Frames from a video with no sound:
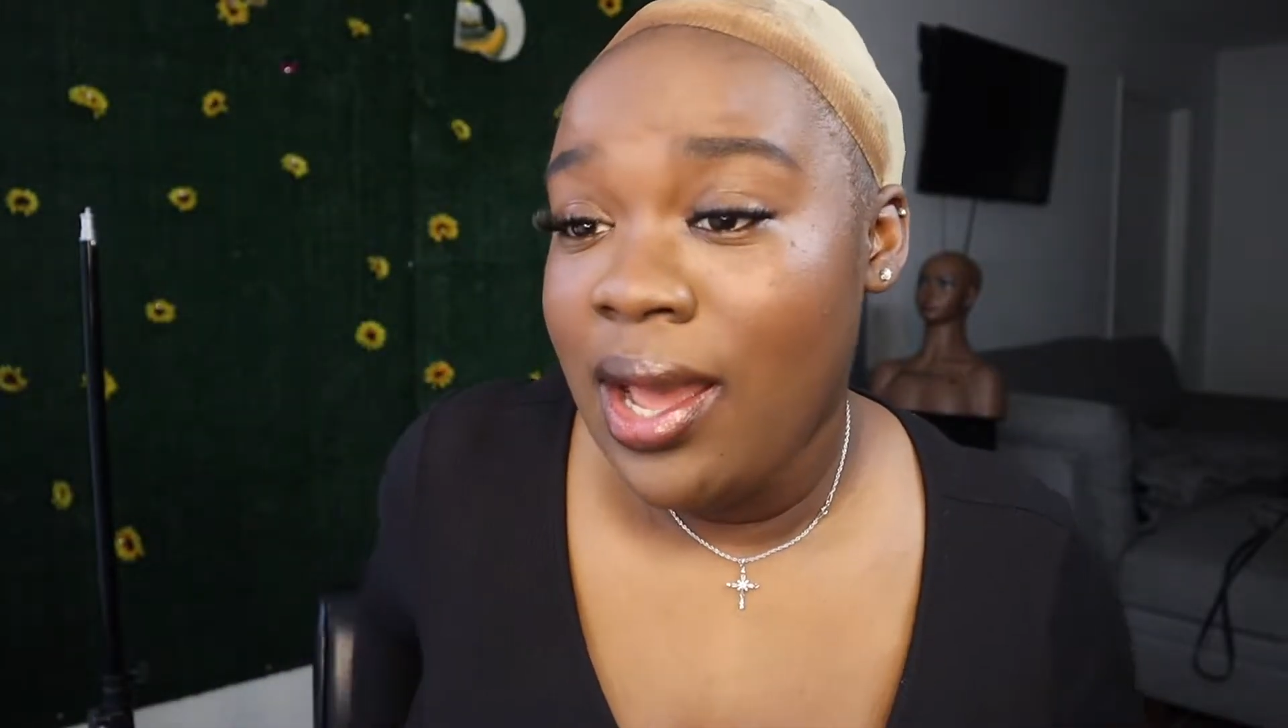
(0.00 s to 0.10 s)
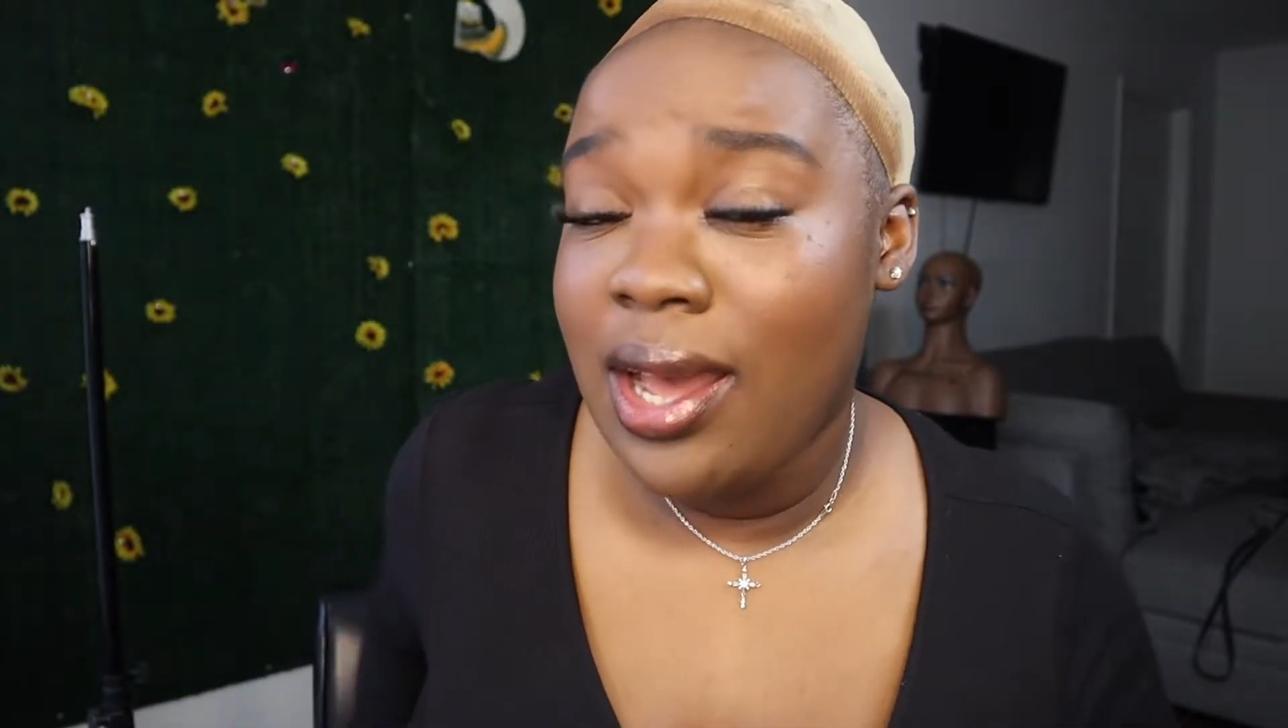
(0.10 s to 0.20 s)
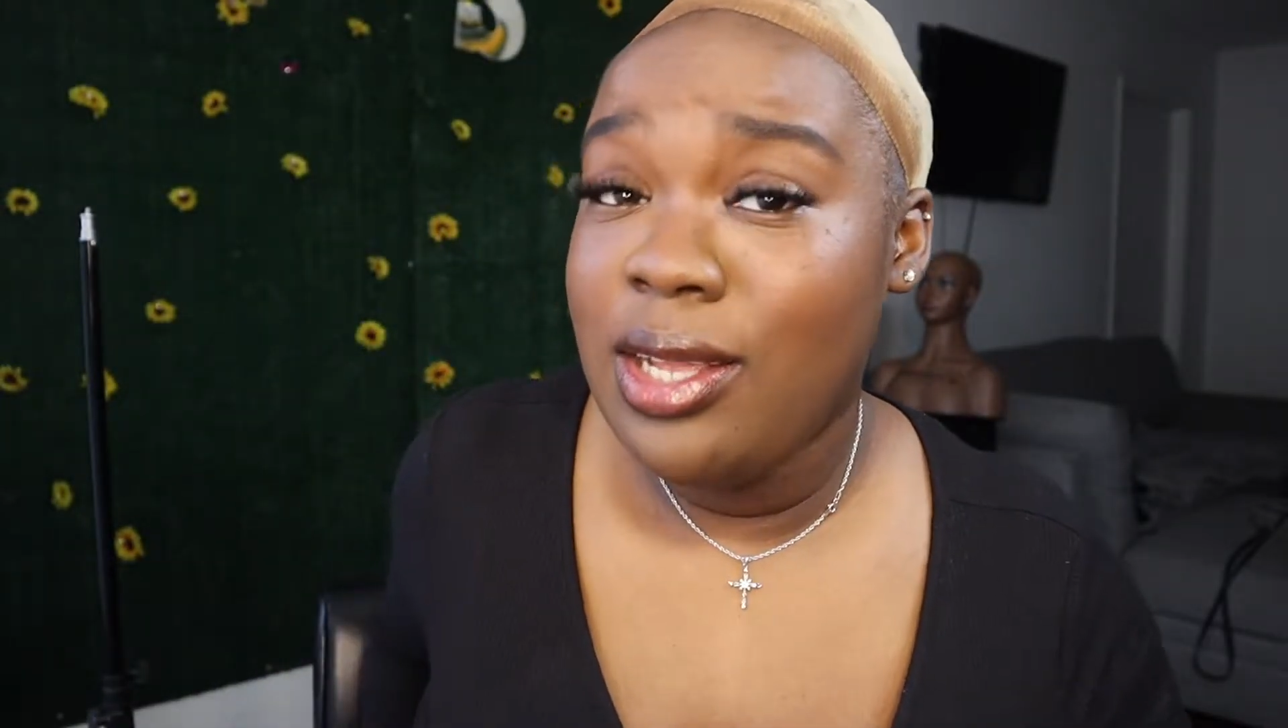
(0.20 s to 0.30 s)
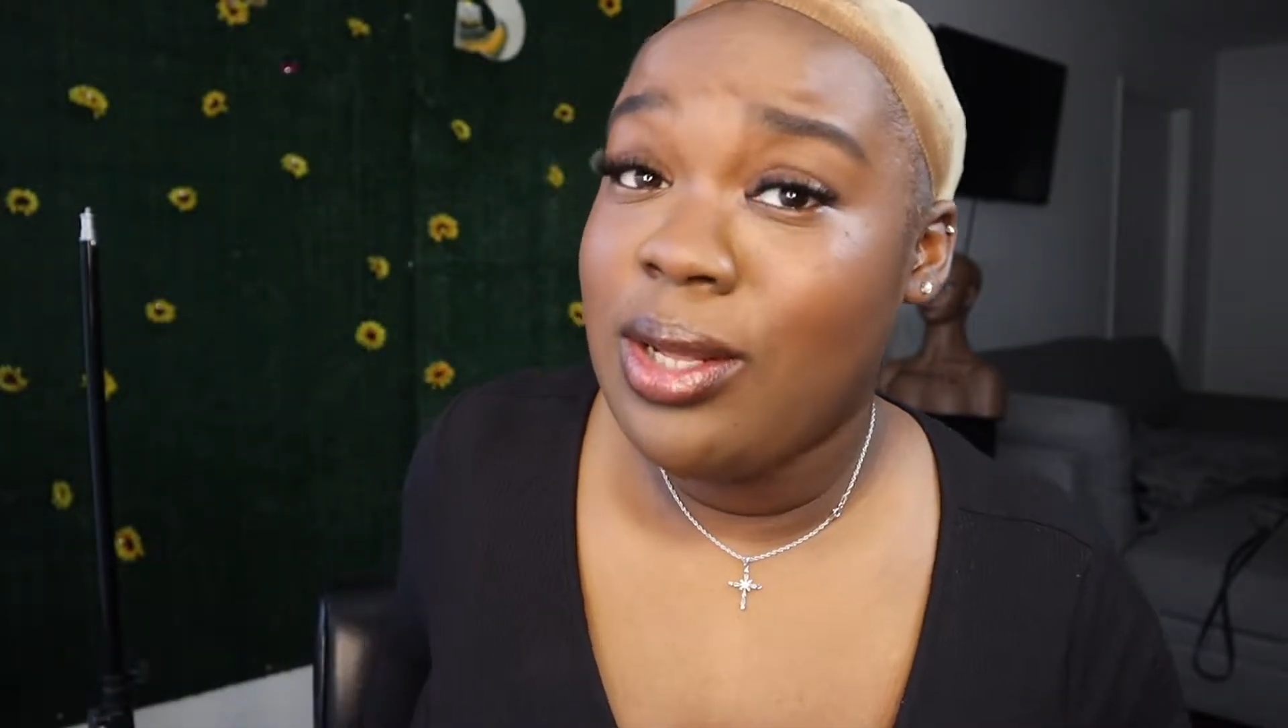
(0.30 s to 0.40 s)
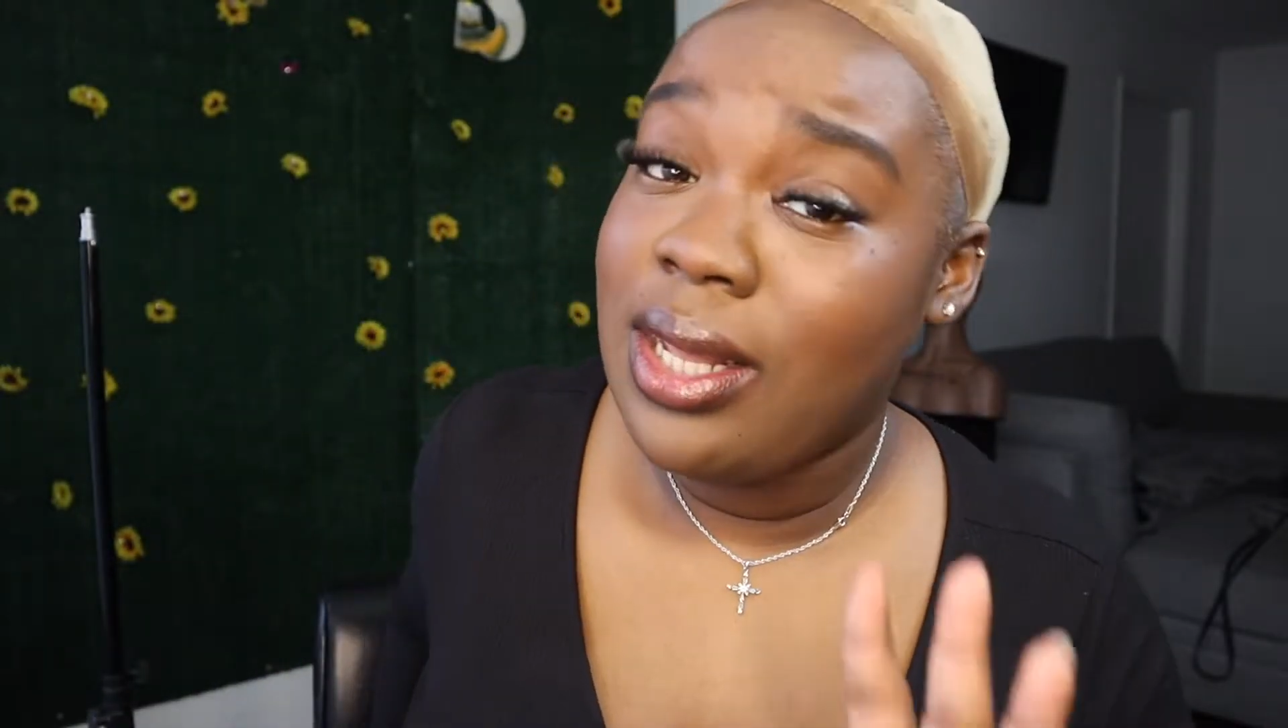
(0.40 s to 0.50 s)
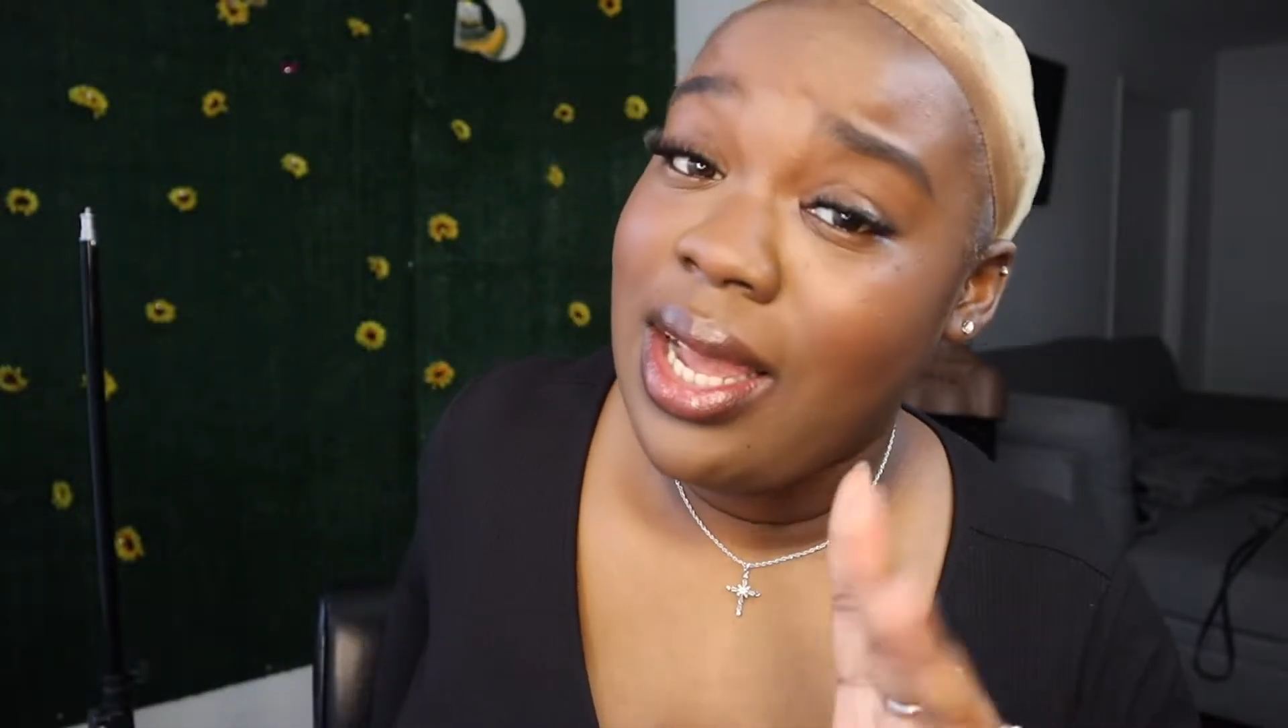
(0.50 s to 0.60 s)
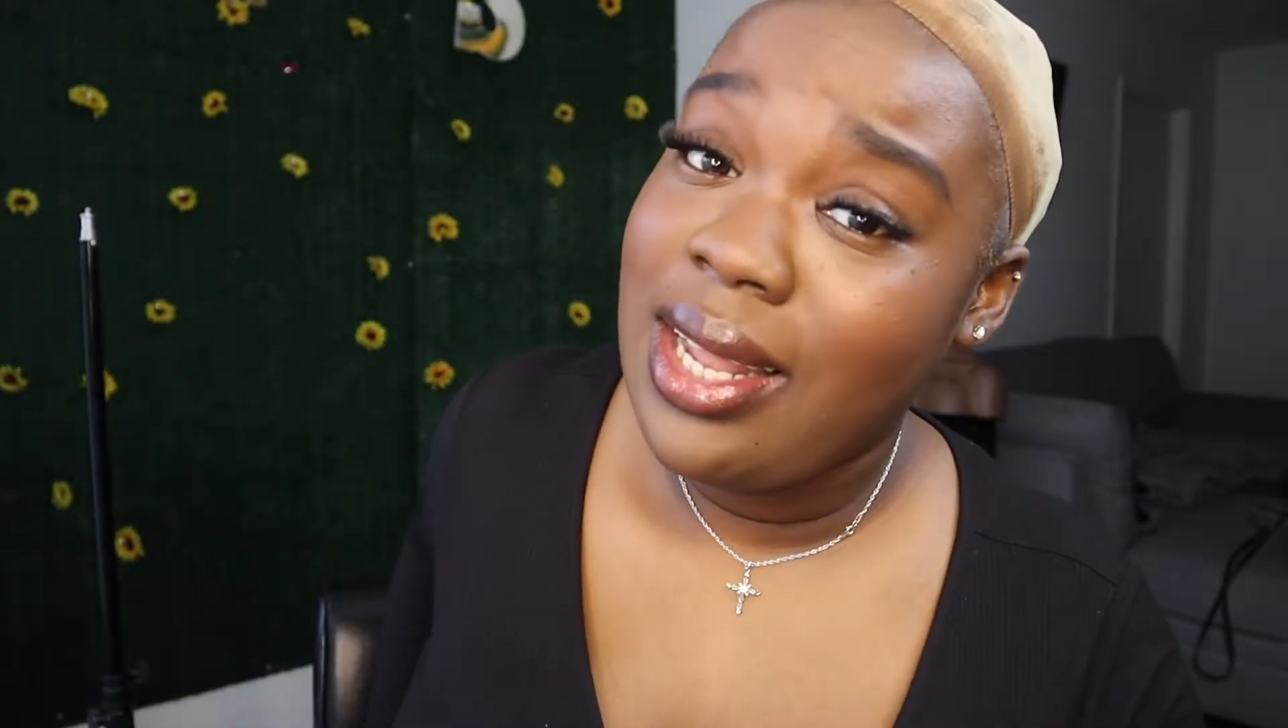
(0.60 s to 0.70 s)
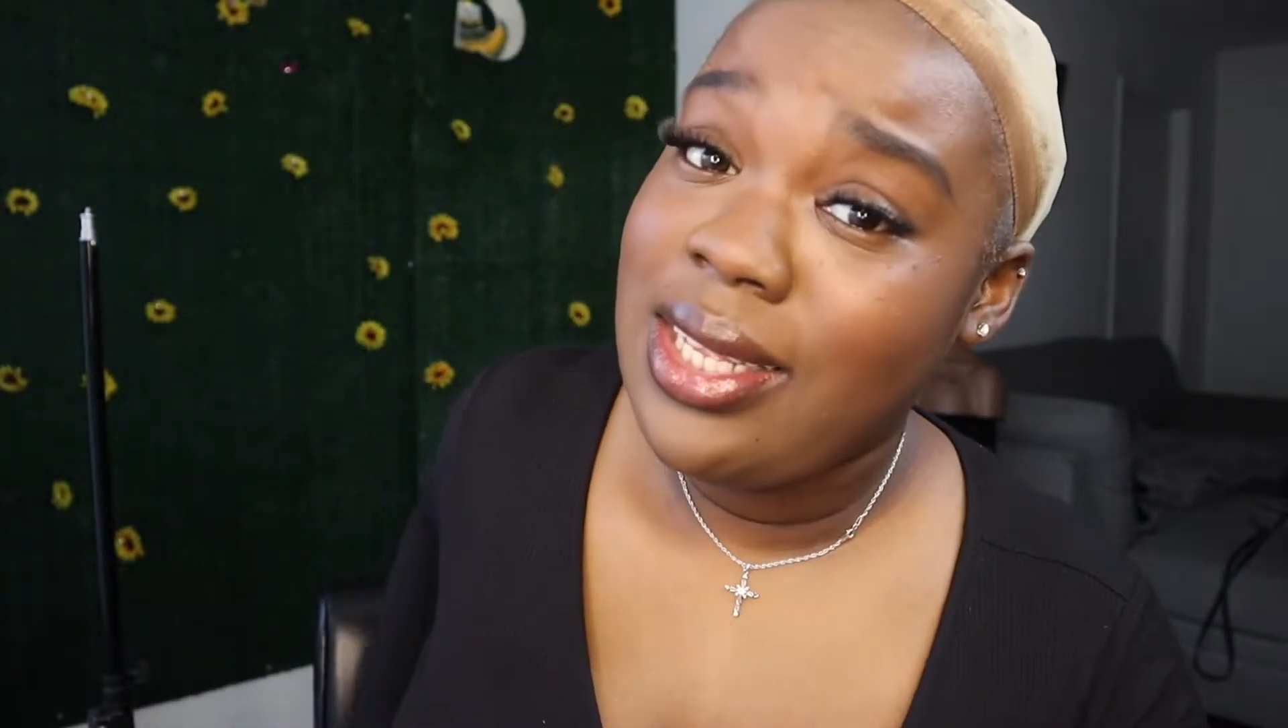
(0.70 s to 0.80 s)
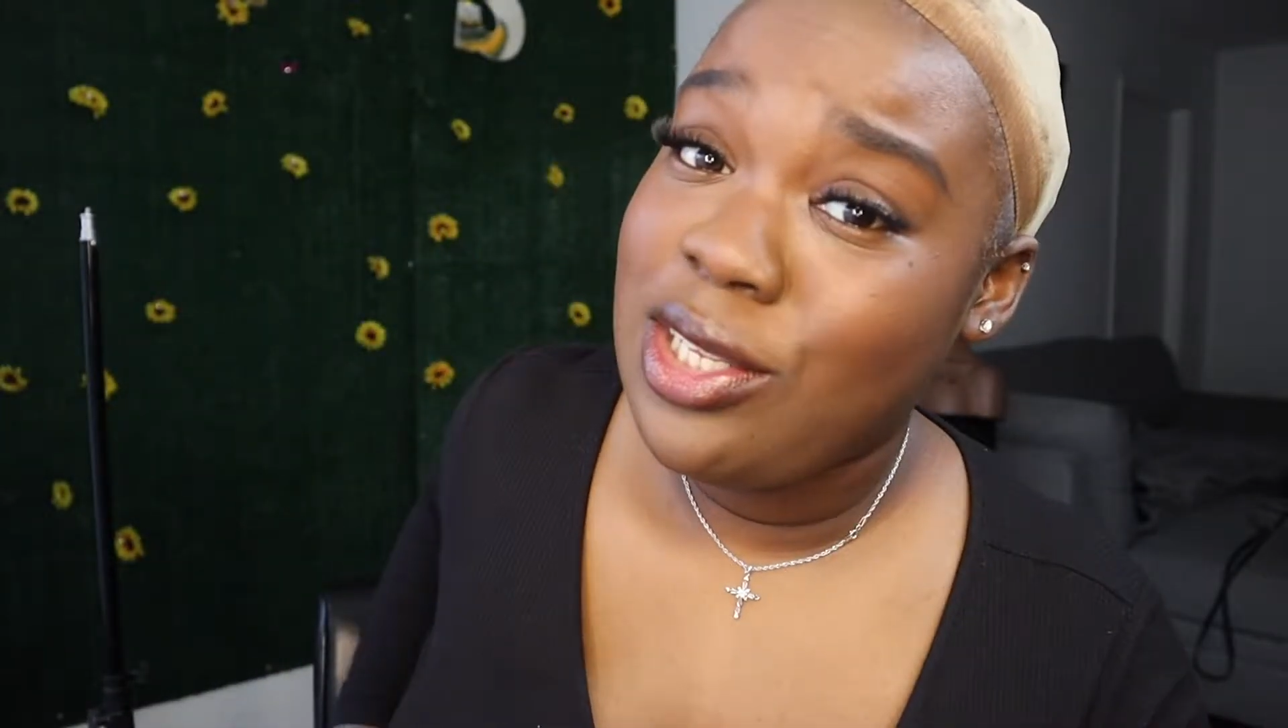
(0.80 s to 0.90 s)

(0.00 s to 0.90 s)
I like